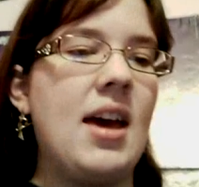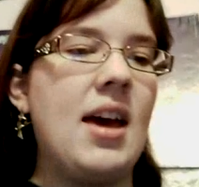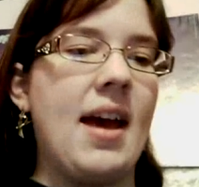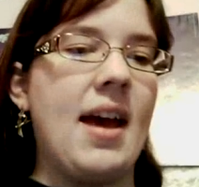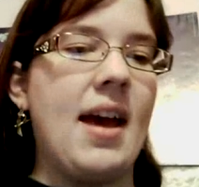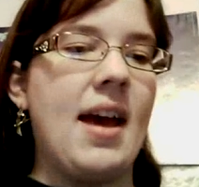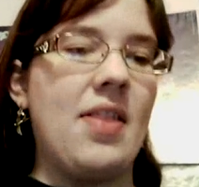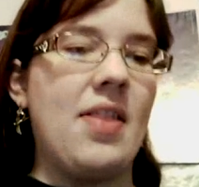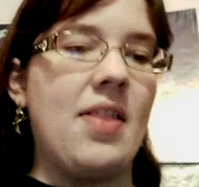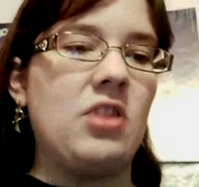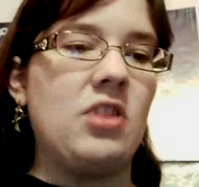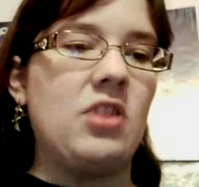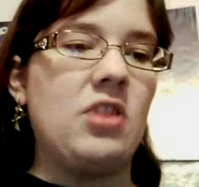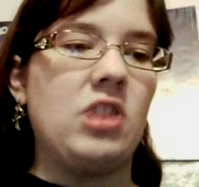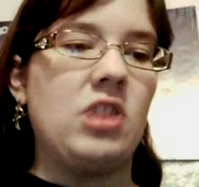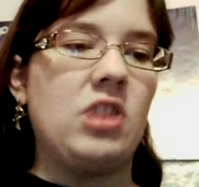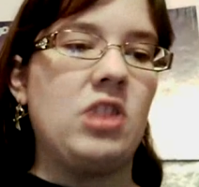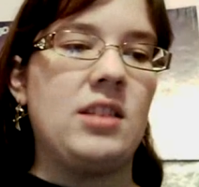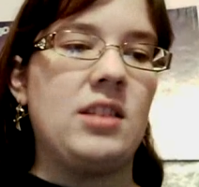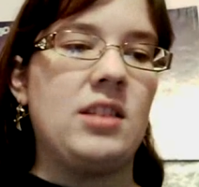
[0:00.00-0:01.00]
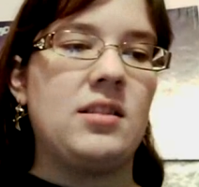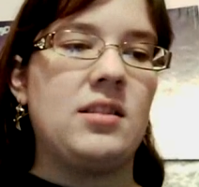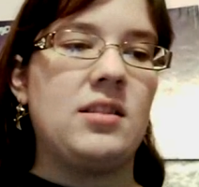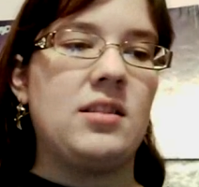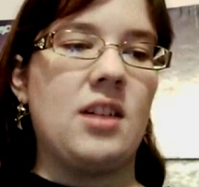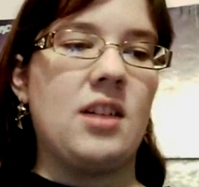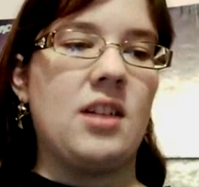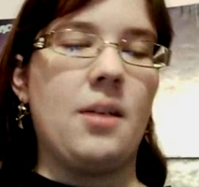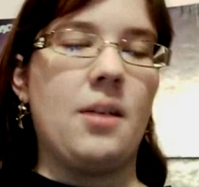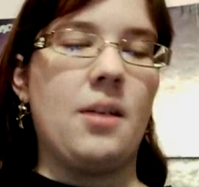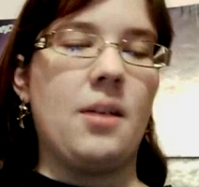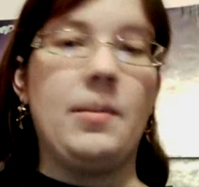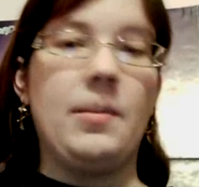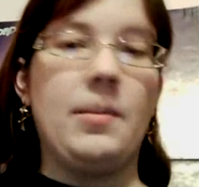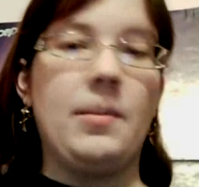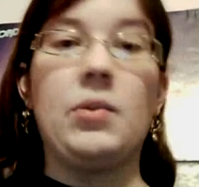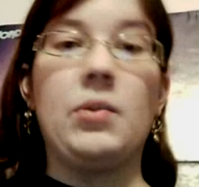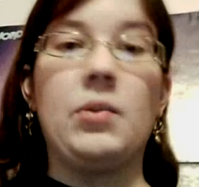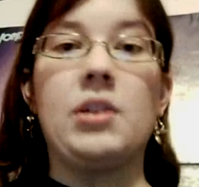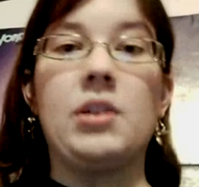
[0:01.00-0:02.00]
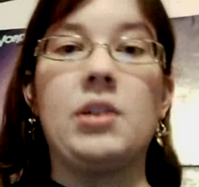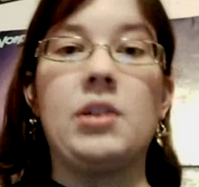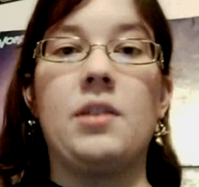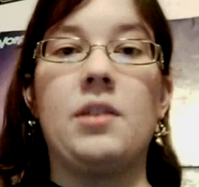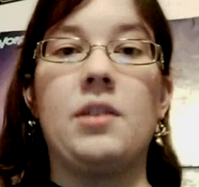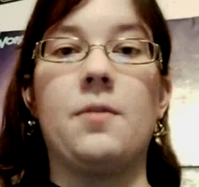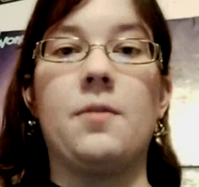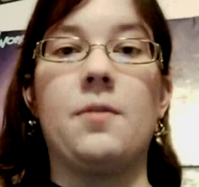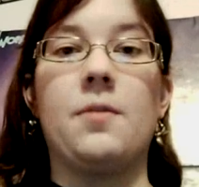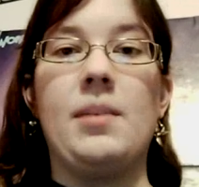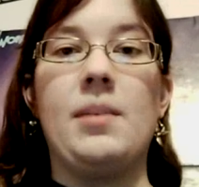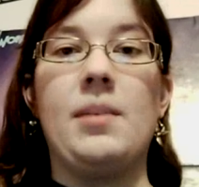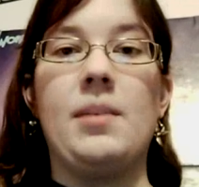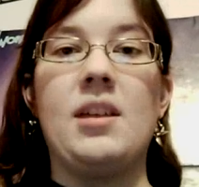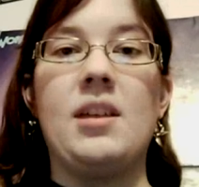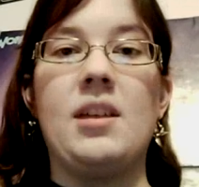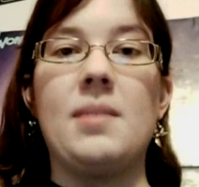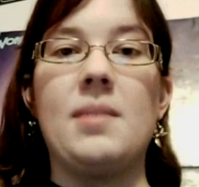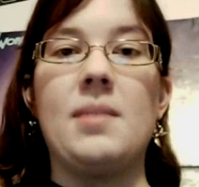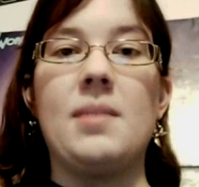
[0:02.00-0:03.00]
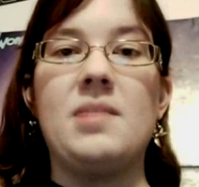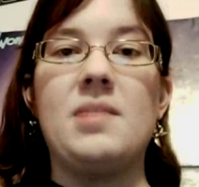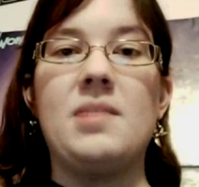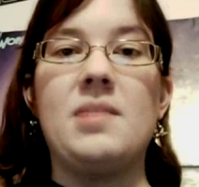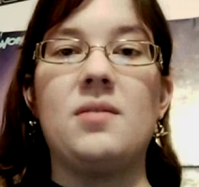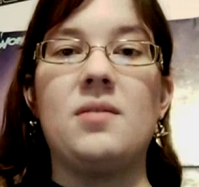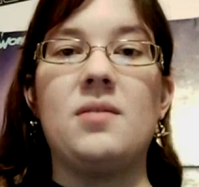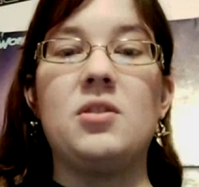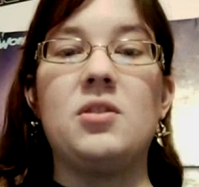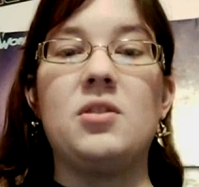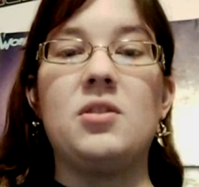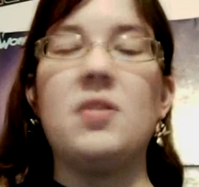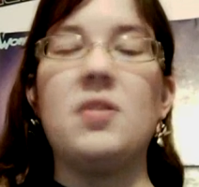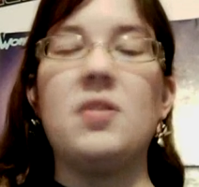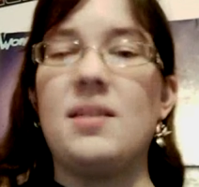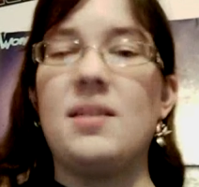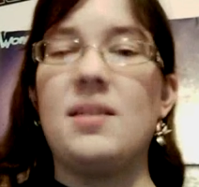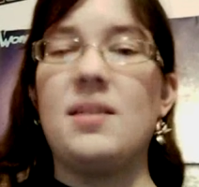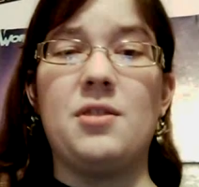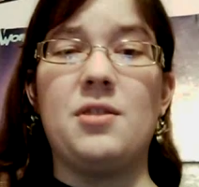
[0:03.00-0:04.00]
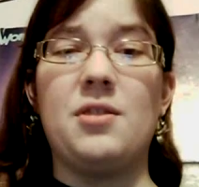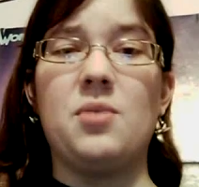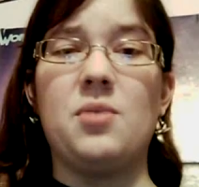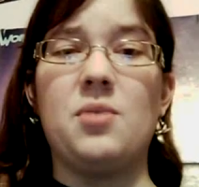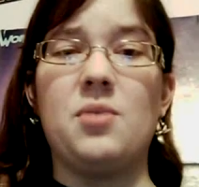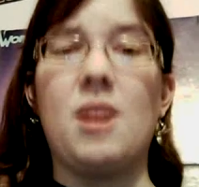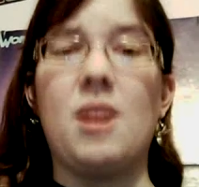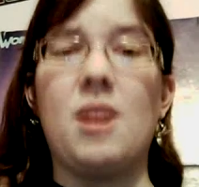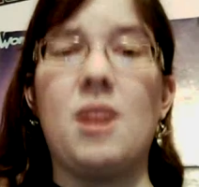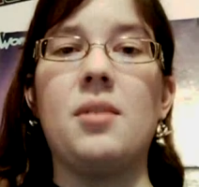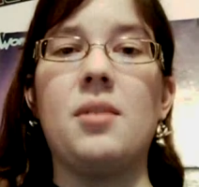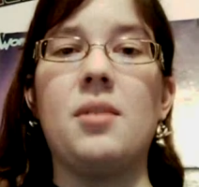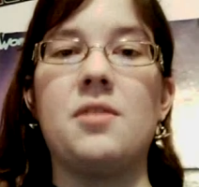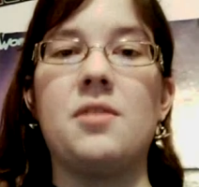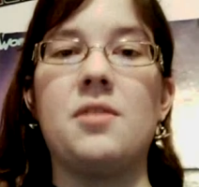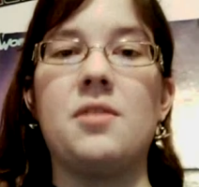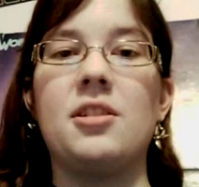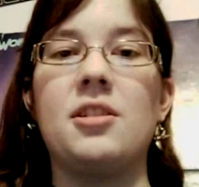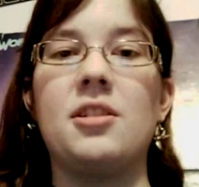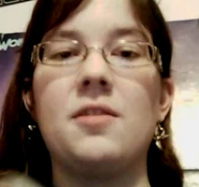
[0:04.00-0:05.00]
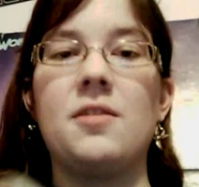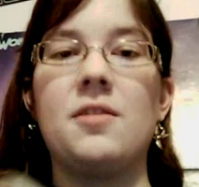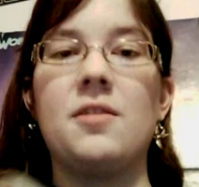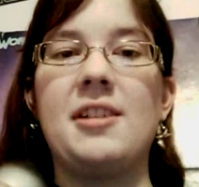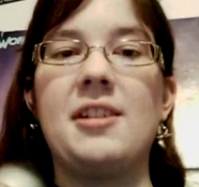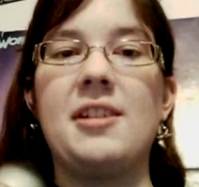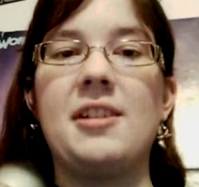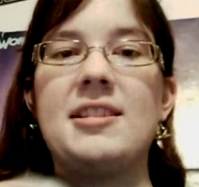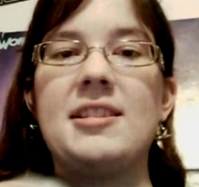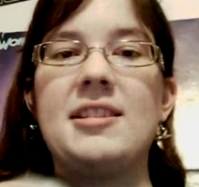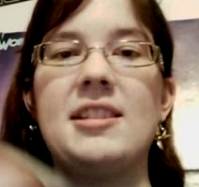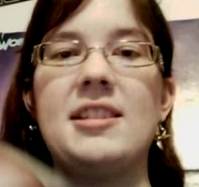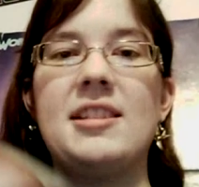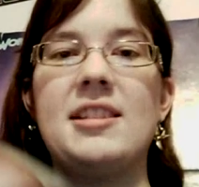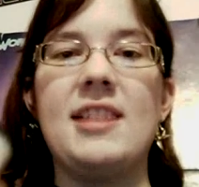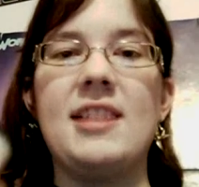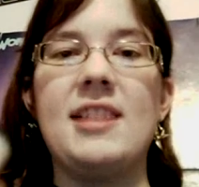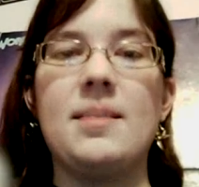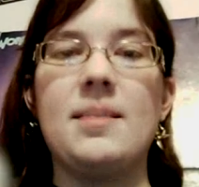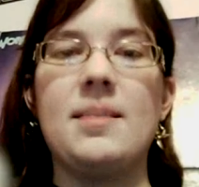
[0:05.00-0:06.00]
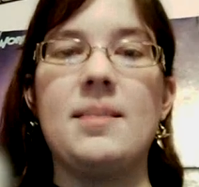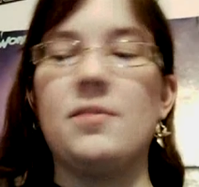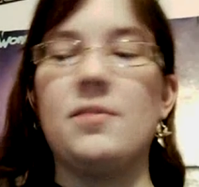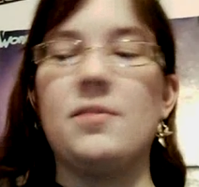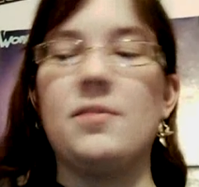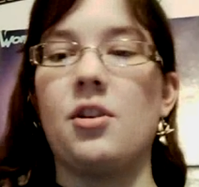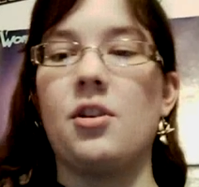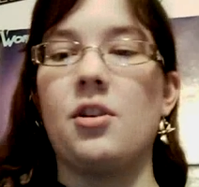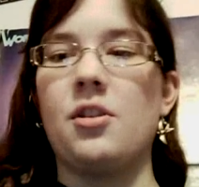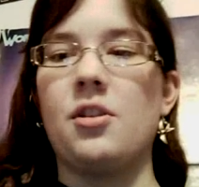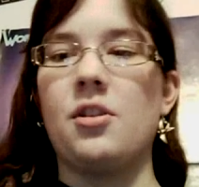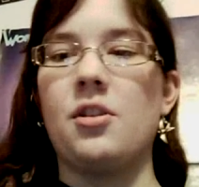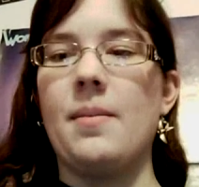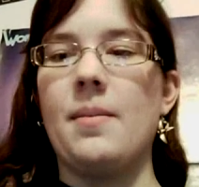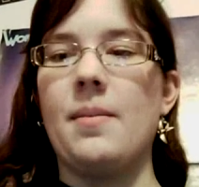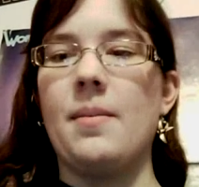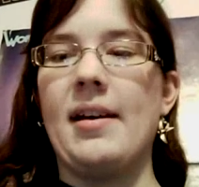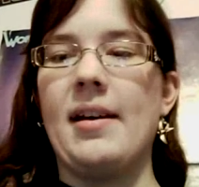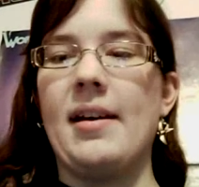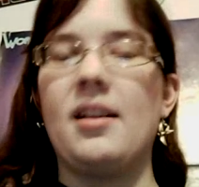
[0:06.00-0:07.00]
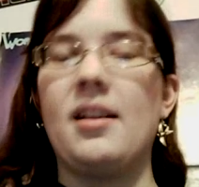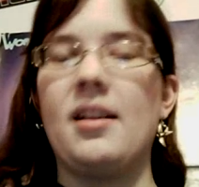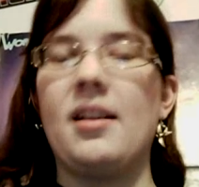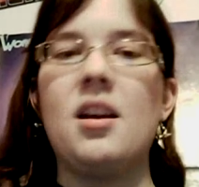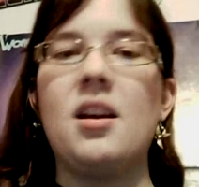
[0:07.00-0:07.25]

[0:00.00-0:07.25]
And this just, this works good for me. It might be too light for you probably if your guys' skin is any darker than mine.